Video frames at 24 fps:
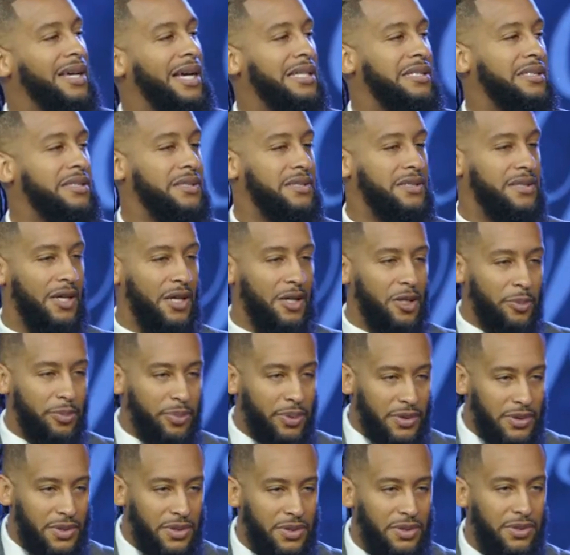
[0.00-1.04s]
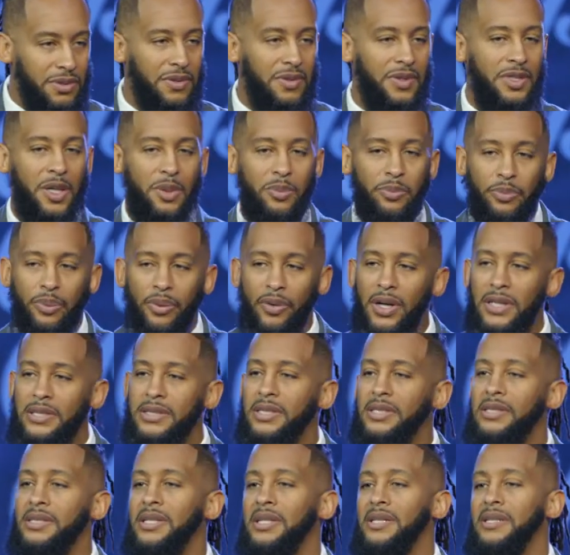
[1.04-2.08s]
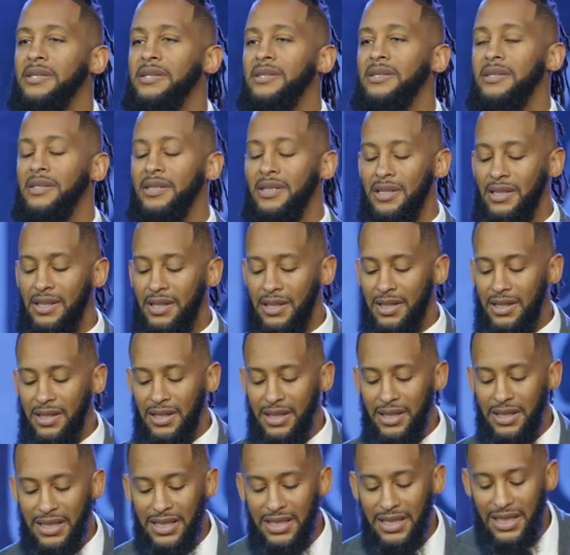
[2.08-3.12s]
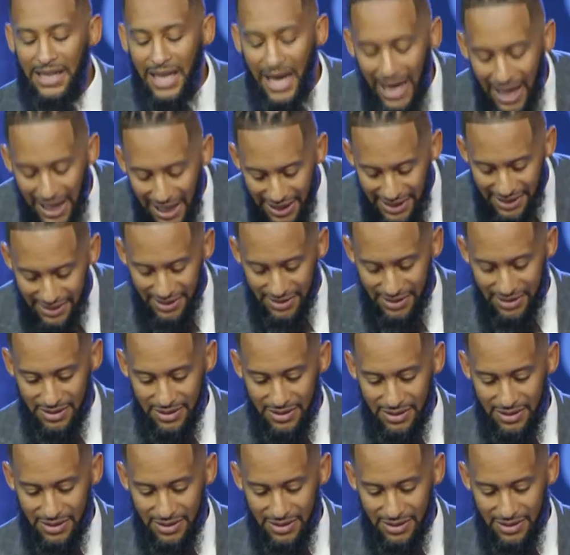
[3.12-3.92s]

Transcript: and instead of pursuing and pressing in, he lied.